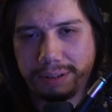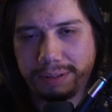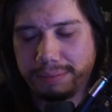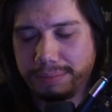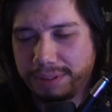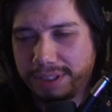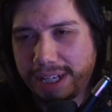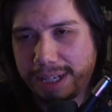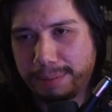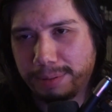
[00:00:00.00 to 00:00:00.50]

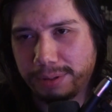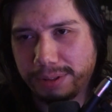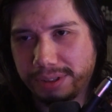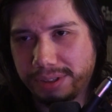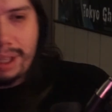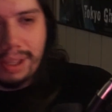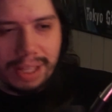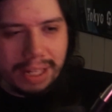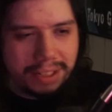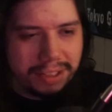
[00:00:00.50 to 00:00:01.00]

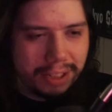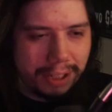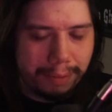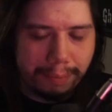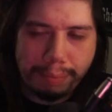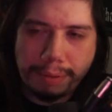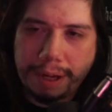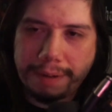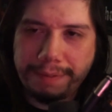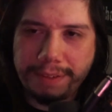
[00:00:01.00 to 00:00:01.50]
sabers. That said,
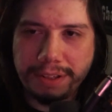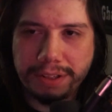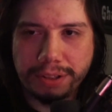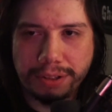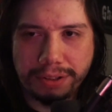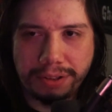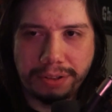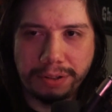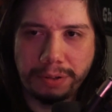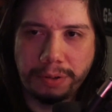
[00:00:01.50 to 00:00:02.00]
profis are
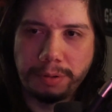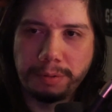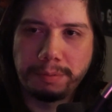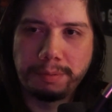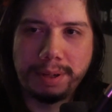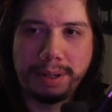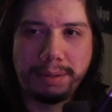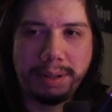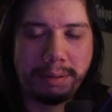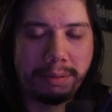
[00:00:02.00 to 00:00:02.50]
still
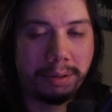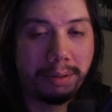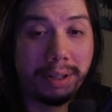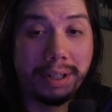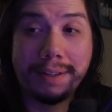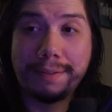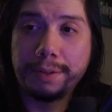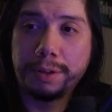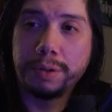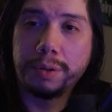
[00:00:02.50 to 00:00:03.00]
really, really
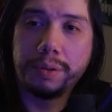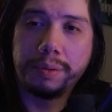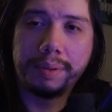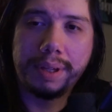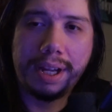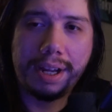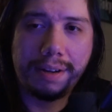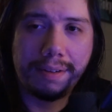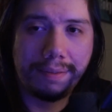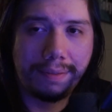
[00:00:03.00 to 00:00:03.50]
difficult
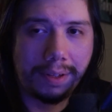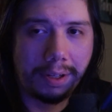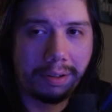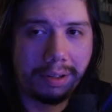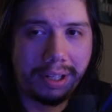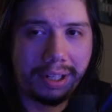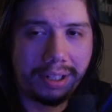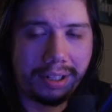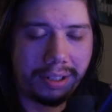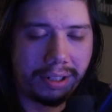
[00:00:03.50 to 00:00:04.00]
and
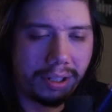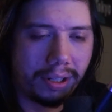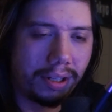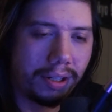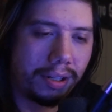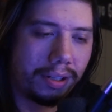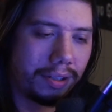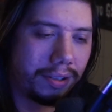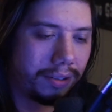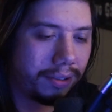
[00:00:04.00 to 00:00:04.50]
very,
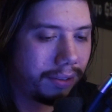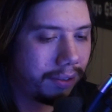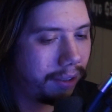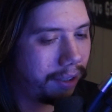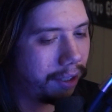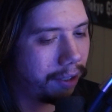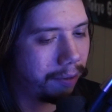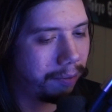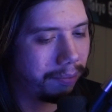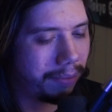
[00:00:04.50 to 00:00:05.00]

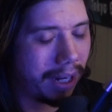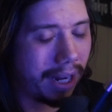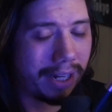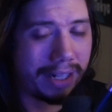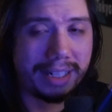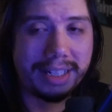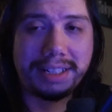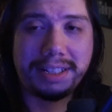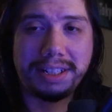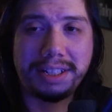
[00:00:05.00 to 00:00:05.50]
not
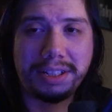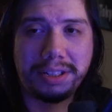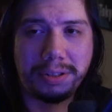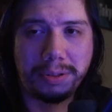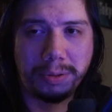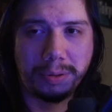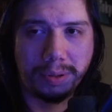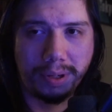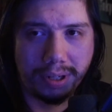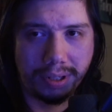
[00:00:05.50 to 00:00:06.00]
easy
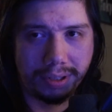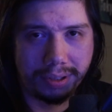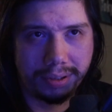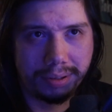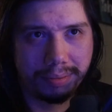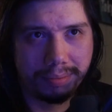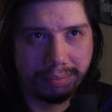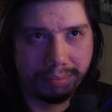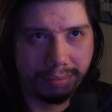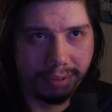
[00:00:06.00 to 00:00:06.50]
to
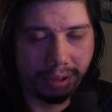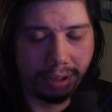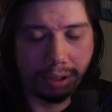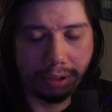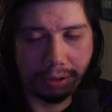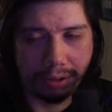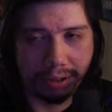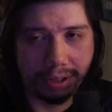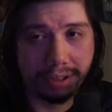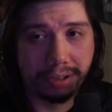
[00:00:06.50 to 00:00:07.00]

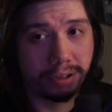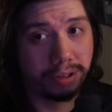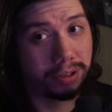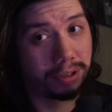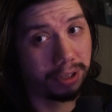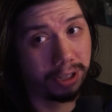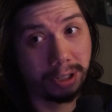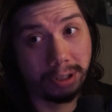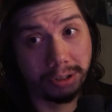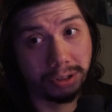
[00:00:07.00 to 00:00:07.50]
learn. There's
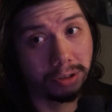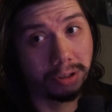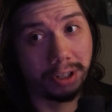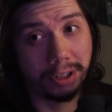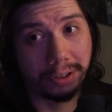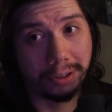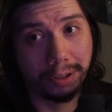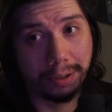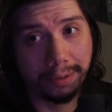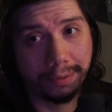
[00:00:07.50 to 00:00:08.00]
a huge
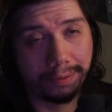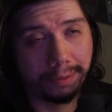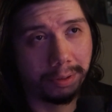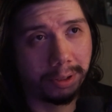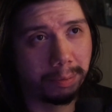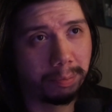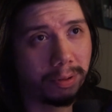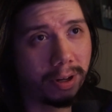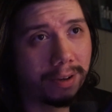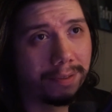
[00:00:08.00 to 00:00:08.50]
learning curve
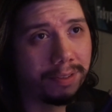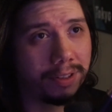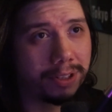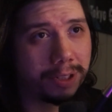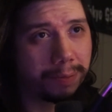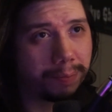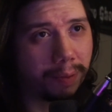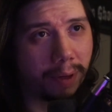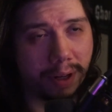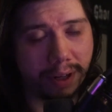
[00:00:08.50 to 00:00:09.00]
with
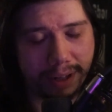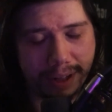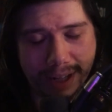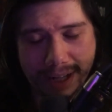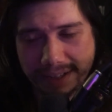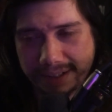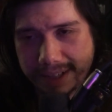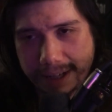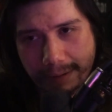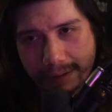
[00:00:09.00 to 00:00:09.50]
profis, but
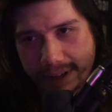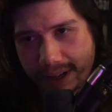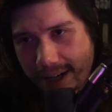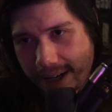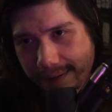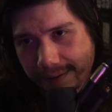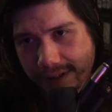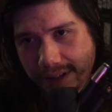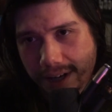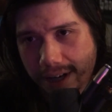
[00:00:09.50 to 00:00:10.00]
that's not what I
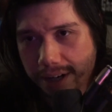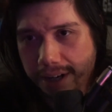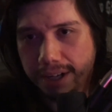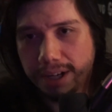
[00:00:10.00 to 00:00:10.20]
have today.